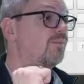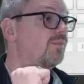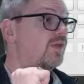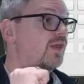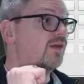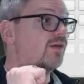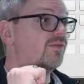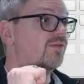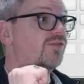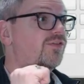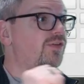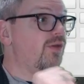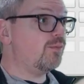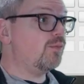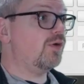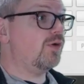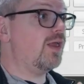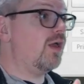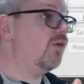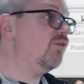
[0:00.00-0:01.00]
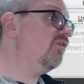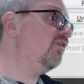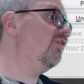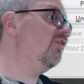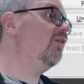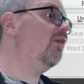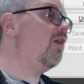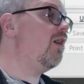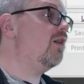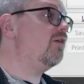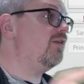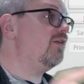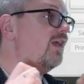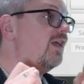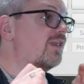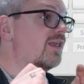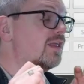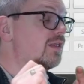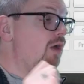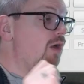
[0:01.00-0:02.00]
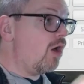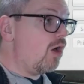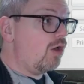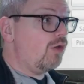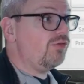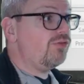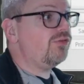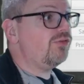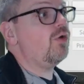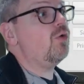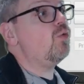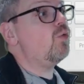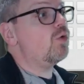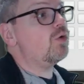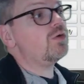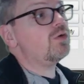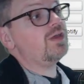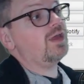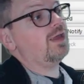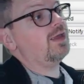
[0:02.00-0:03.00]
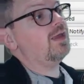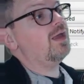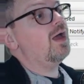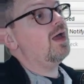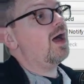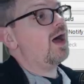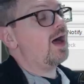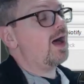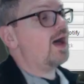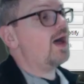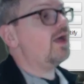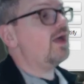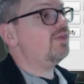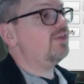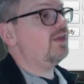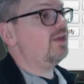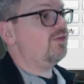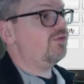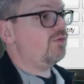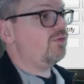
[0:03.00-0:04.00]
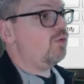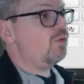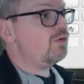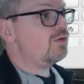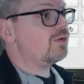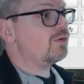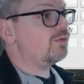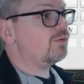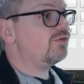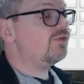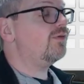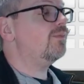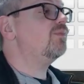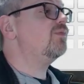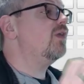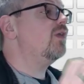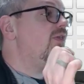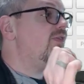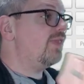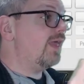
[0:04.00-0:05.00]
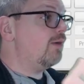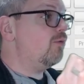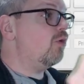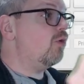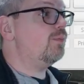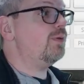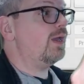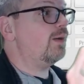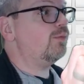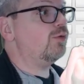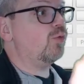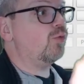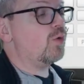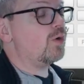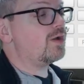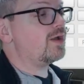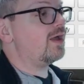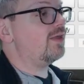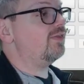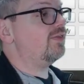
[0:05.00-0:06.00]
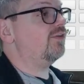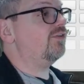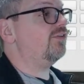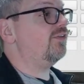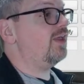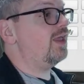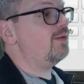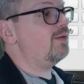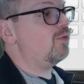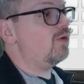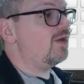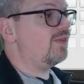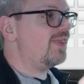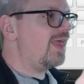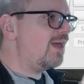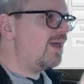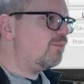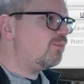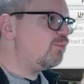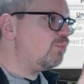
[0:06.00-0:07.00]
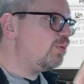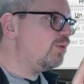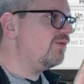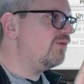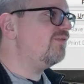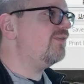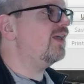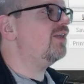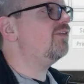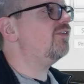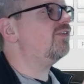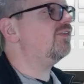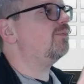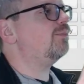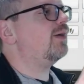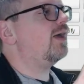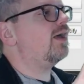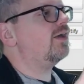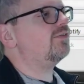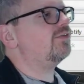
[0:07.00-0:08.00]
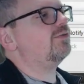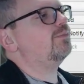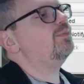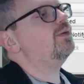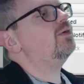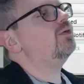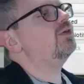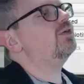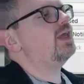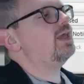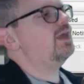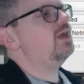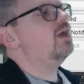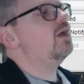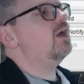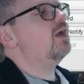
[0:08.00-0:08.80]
if someone else is logged in and also working on these orders, they won't be able to work on the same one. That prevents the possibility